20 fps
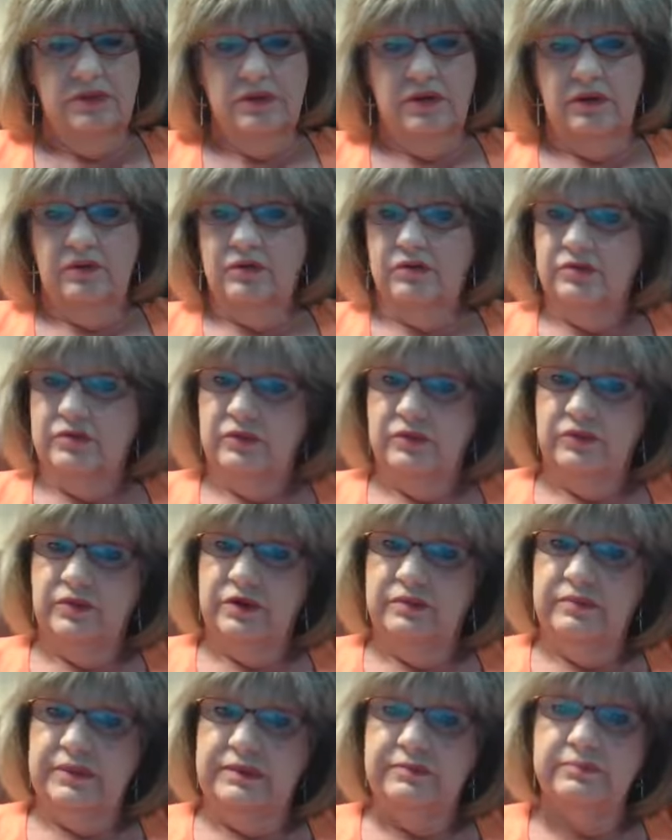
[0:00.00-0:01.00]
I
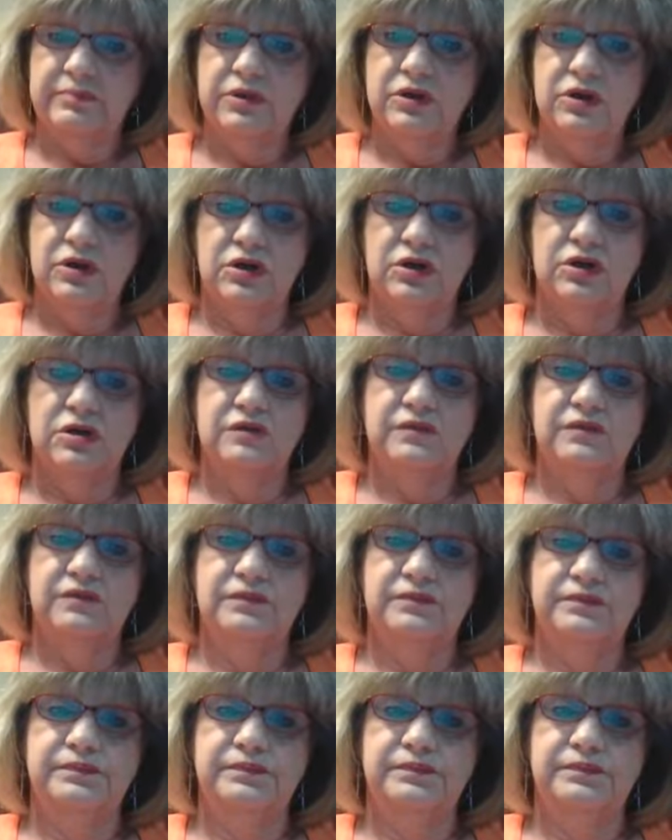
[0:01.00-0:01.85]
remember her